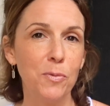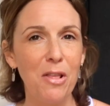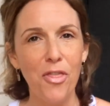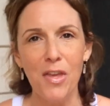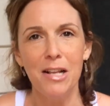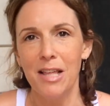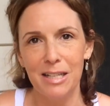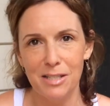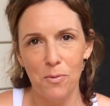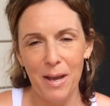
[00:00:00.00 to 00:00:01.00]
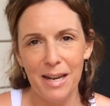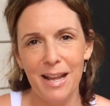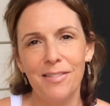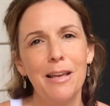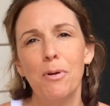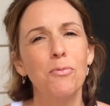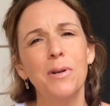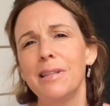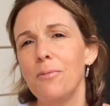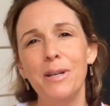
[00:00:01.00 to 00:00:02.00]
We think that's the way to get there, but
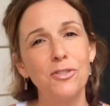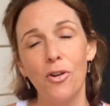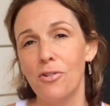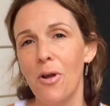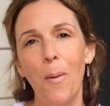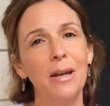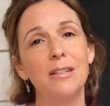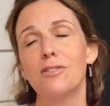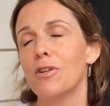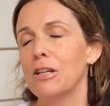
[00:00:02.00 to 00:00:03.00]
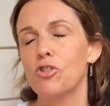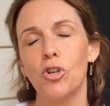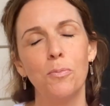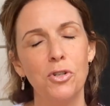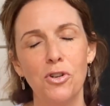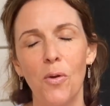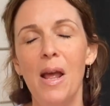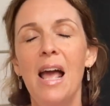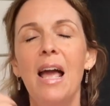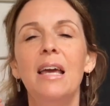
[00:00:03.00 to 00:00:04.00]
really we don't know, and it's not our job to know.
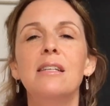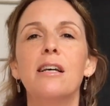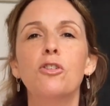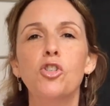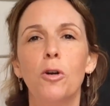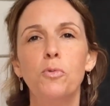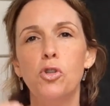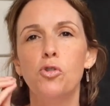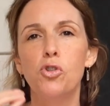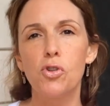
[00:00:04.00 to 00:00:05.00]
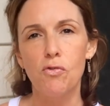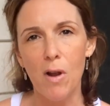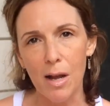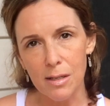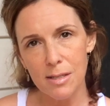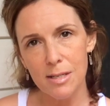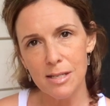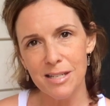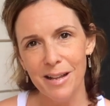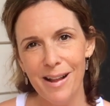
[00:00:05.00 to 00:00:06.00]
It is our job to trust
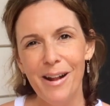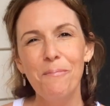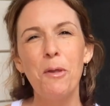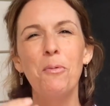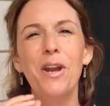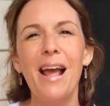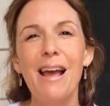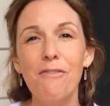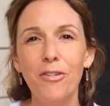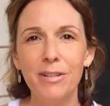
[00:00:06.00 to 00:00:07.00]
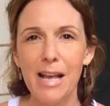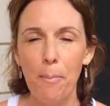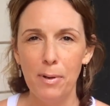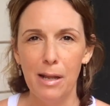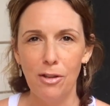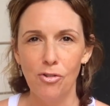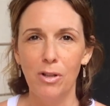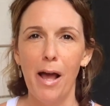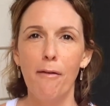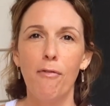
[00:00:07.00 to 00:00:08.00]
that whatever is happening in your
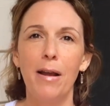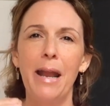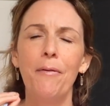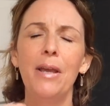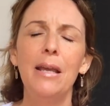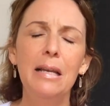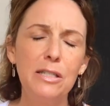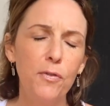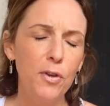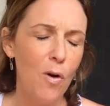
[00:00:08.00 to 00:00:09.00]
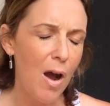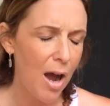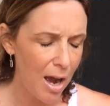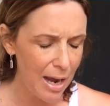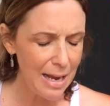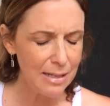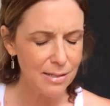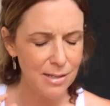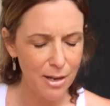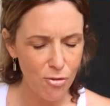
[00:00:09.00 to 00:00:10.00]
life right now is for your
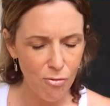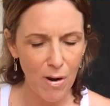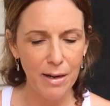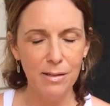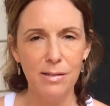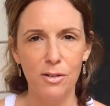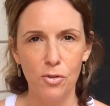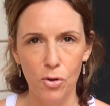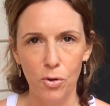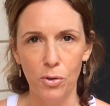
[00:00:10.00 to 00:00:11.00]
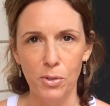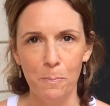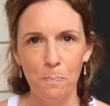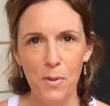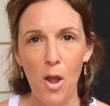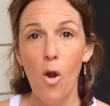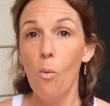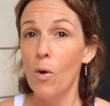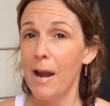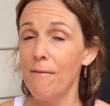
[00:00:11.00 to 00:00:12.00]
highest and greatest good.
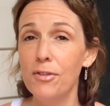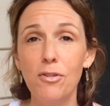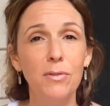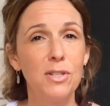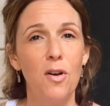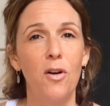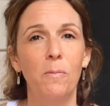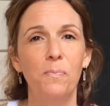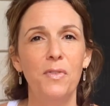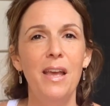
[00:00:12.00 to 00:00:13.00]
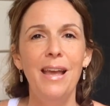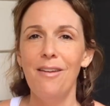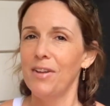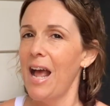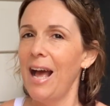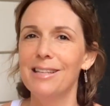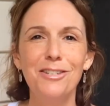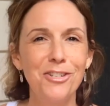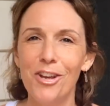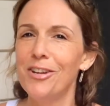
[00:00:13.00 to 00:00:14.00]
Whatever the result, if it
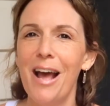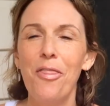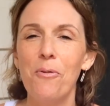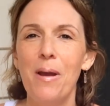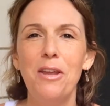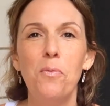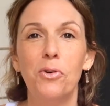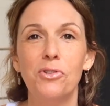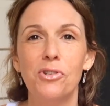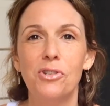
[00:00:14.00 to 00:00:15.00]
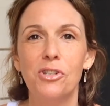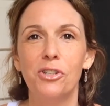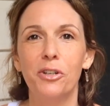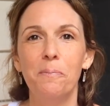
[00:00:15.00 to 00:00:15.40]
hasn't turned out the way you wanted to,